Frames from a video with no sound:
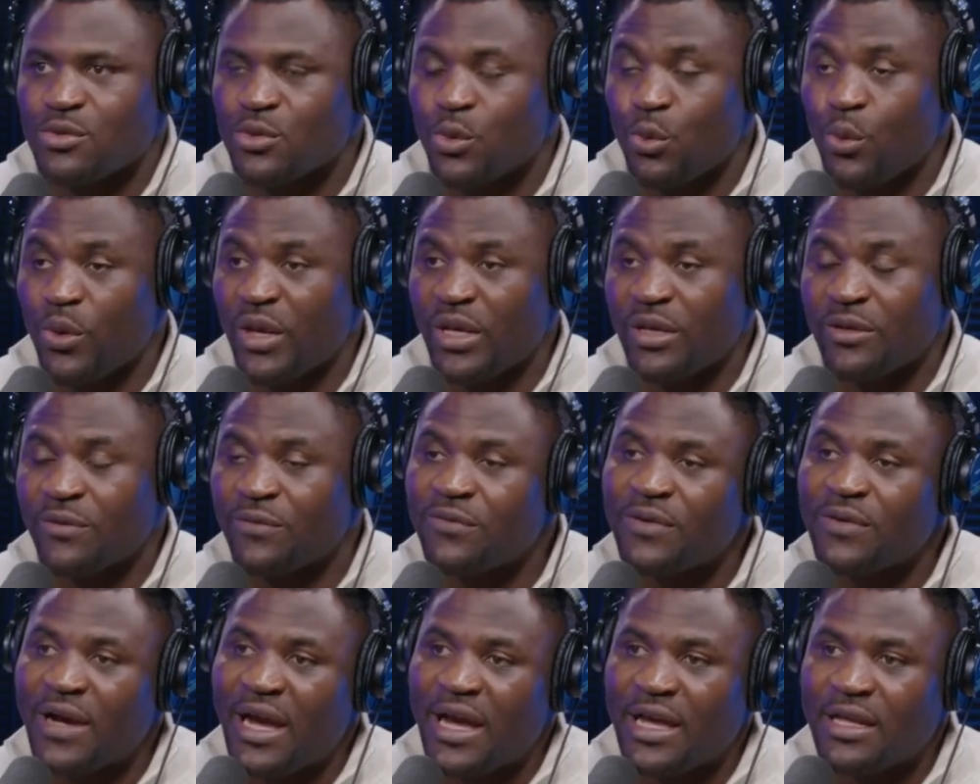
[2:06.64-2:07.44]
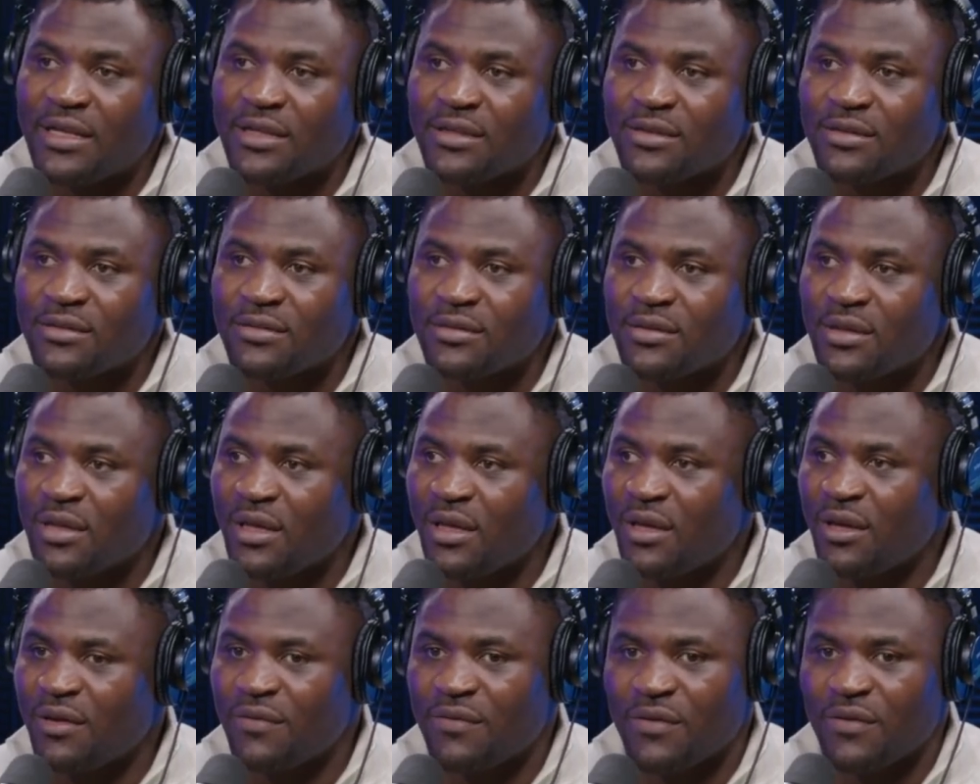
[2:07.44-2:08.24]
to win the fight.
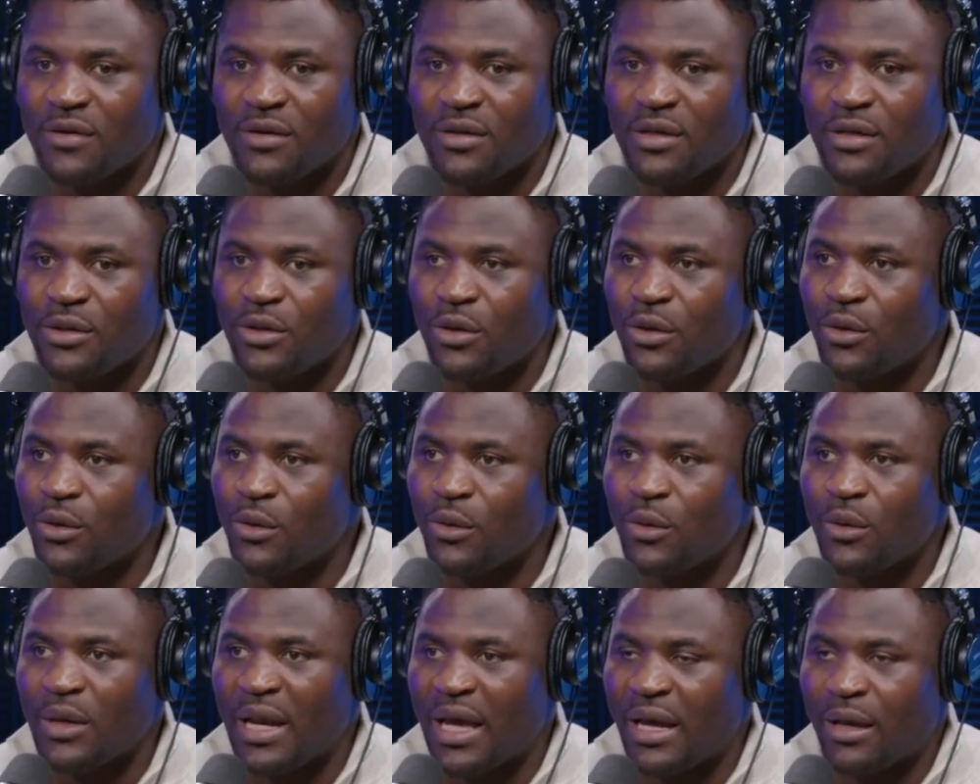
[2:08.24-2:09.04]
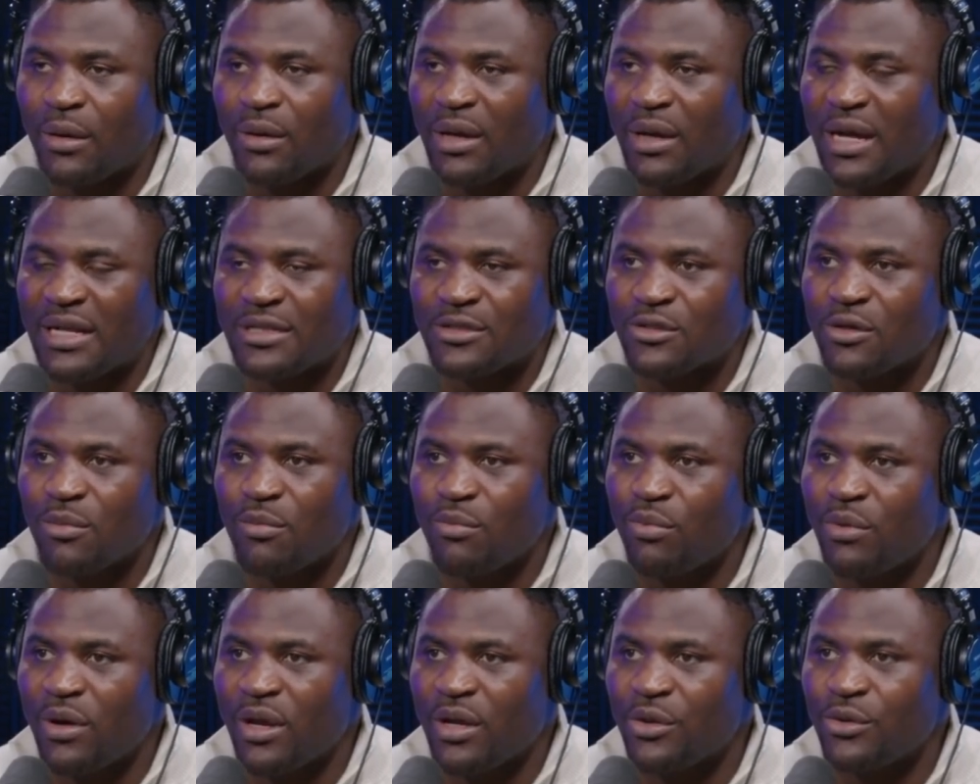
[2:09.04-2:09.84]
Even though like at some
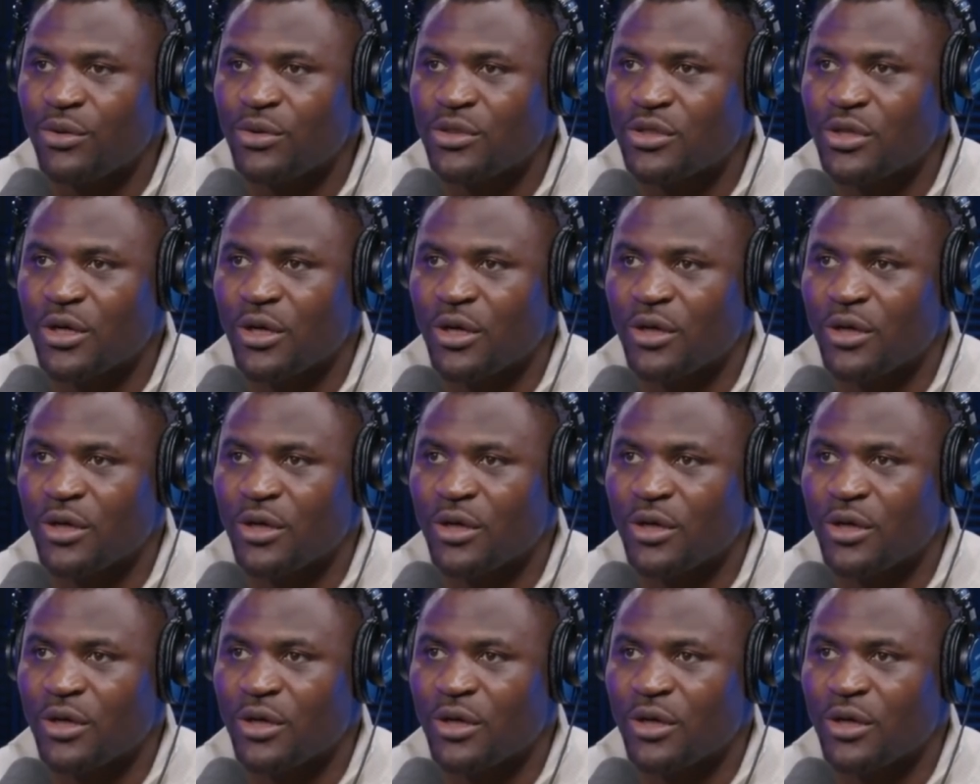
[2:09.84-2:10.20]
point